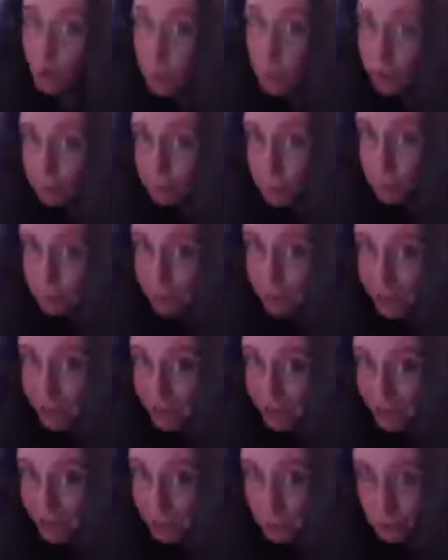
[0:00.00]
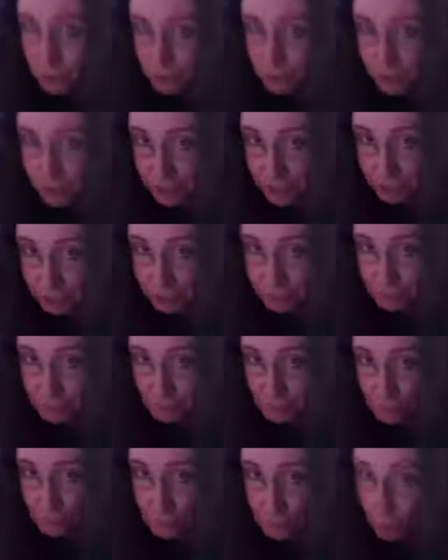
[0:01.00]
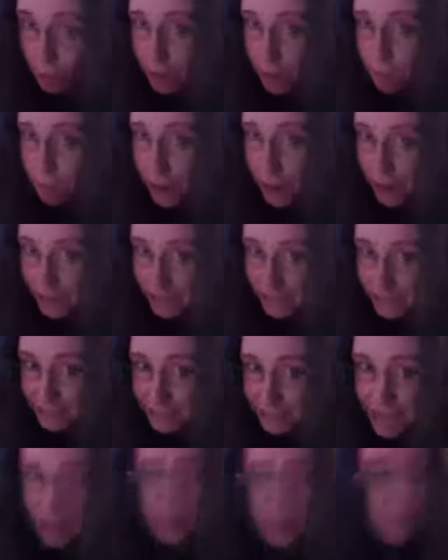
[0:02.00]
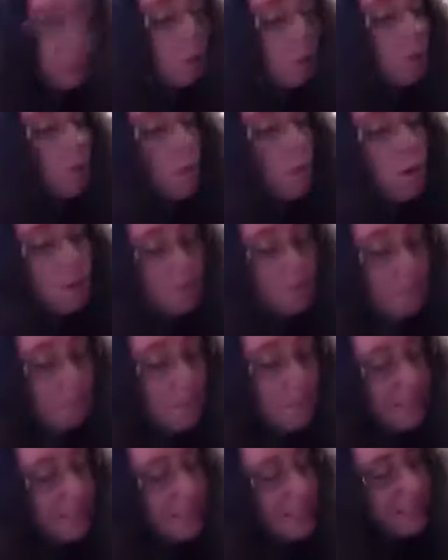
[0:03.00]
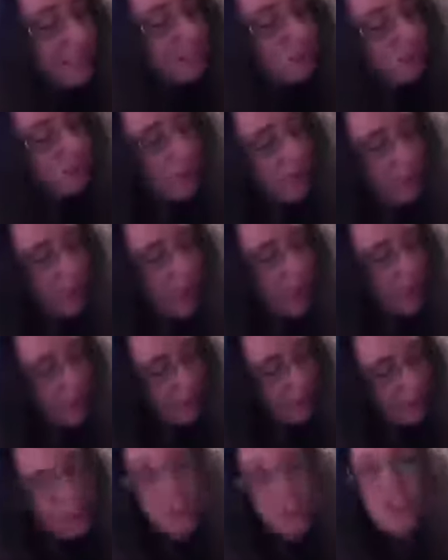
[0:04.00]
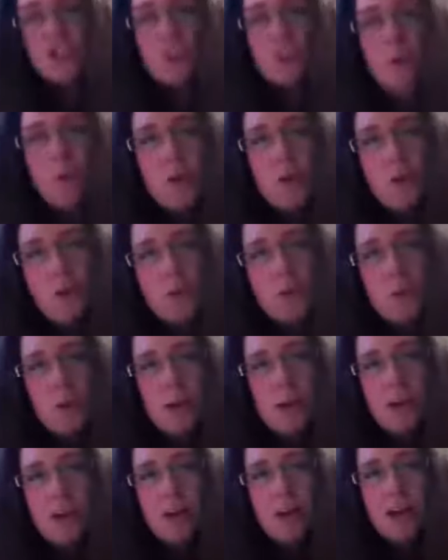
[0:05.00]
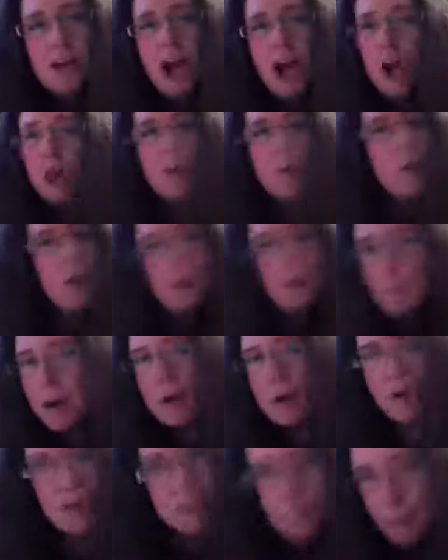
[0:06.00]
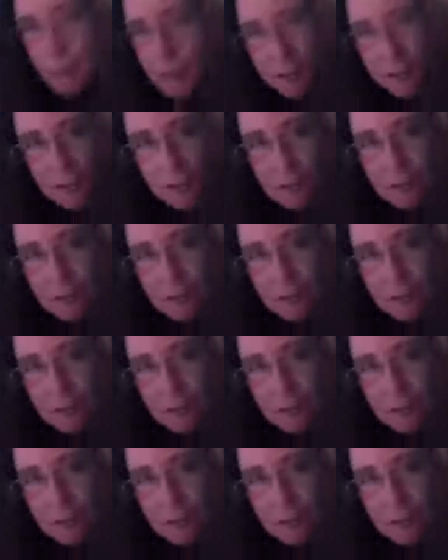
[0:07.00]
from that extreme, we're going back in time. We're going to mid-century, and I'm going to show you a great American puzzle.